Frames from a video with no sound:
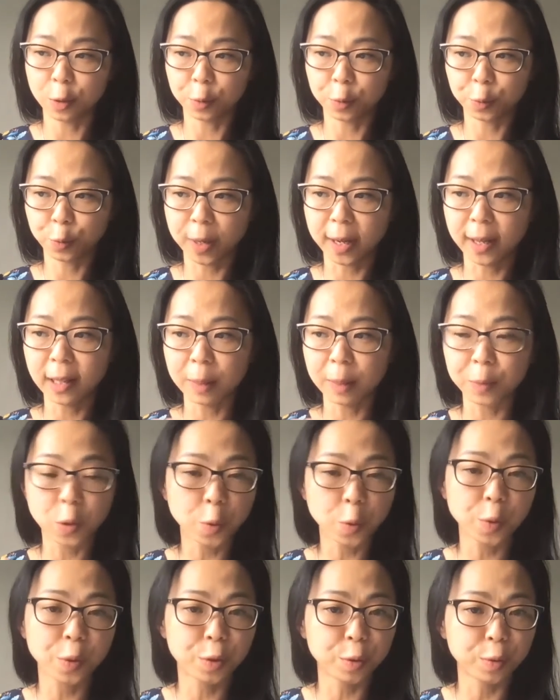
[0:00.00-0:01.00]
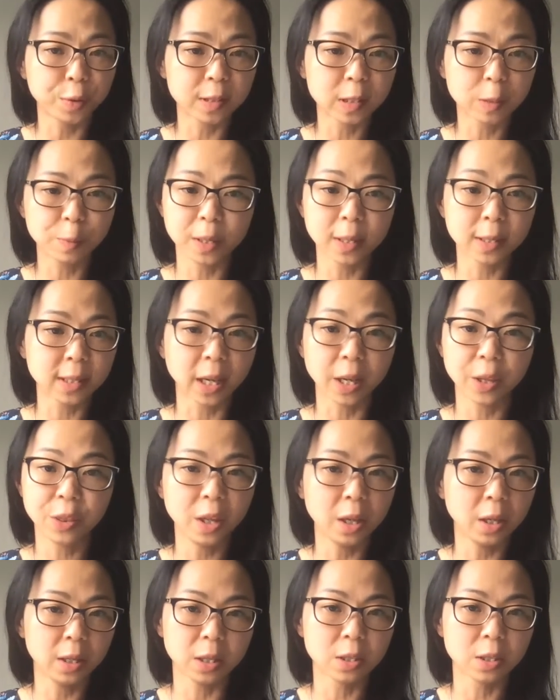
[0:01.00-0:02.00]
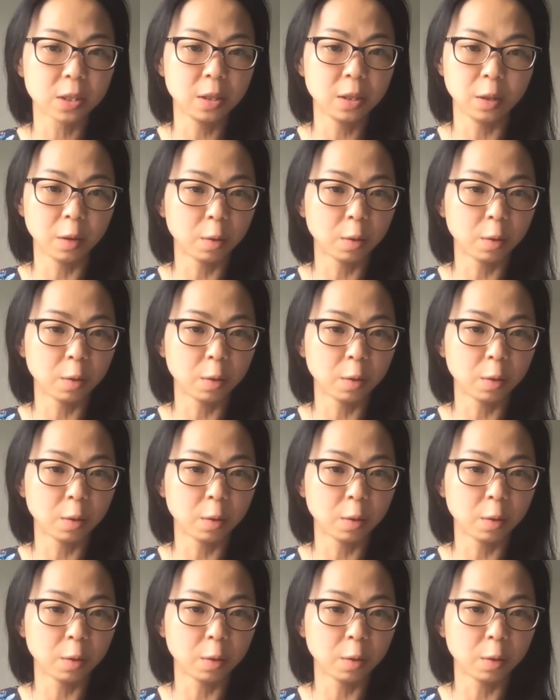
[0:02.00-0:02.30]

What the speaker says: while I'm going through this, because I think it's,